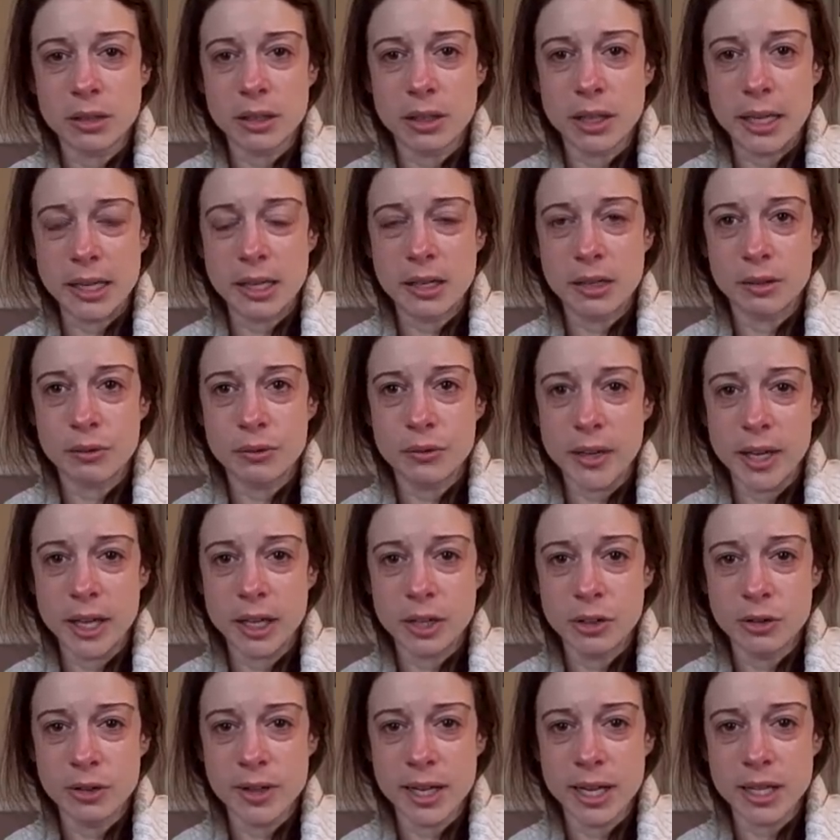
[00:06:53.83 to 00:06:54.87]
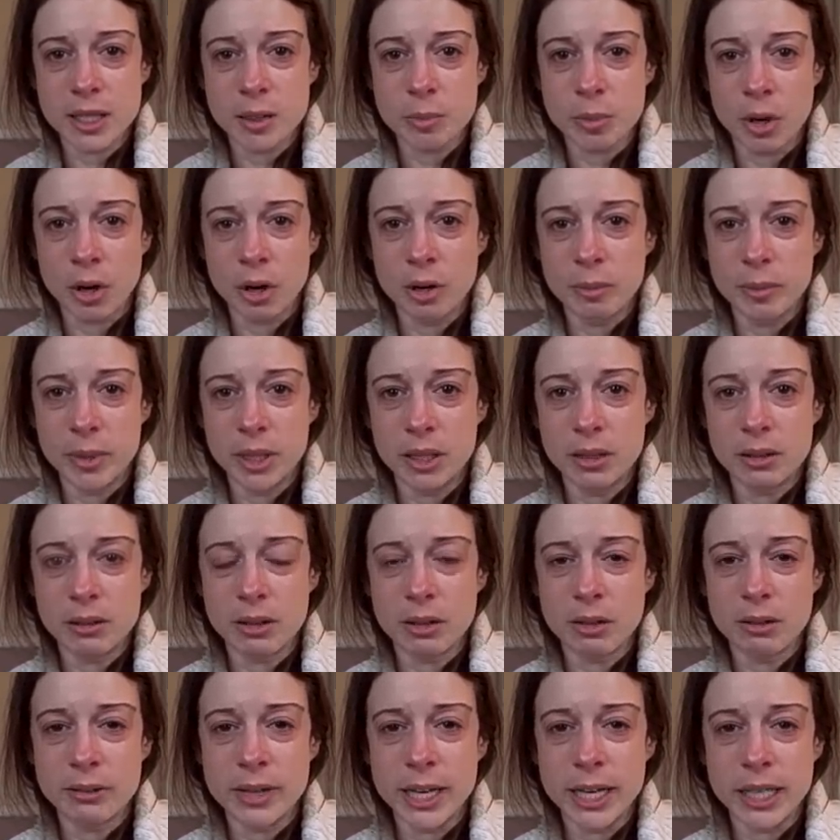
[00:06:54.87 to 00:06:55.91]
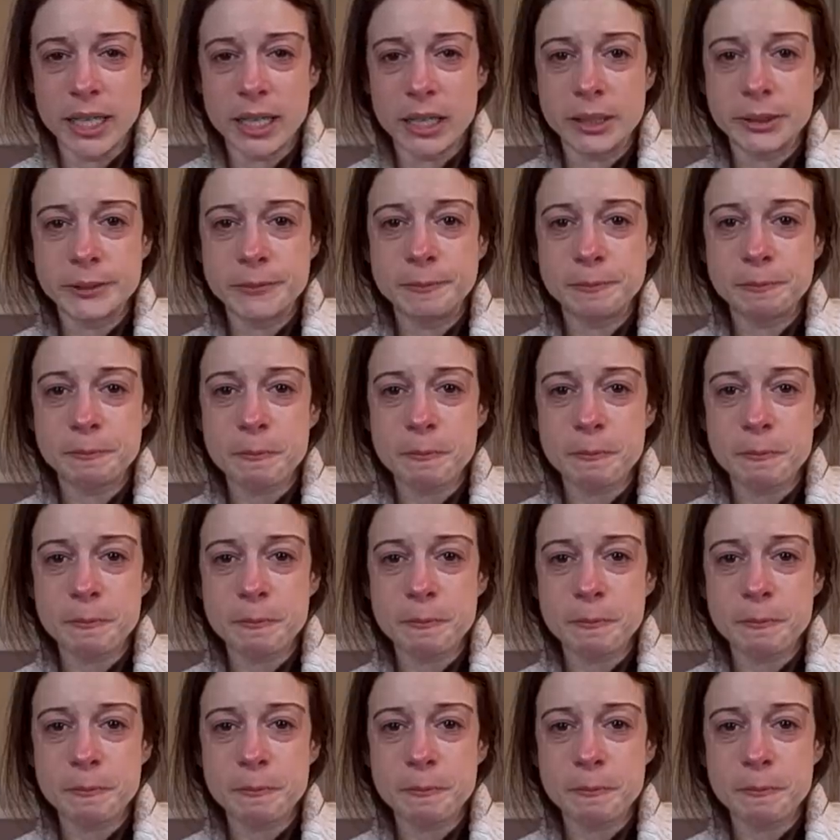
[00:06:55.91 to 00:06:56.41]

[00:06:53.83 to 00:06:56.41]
like a failure in that department already.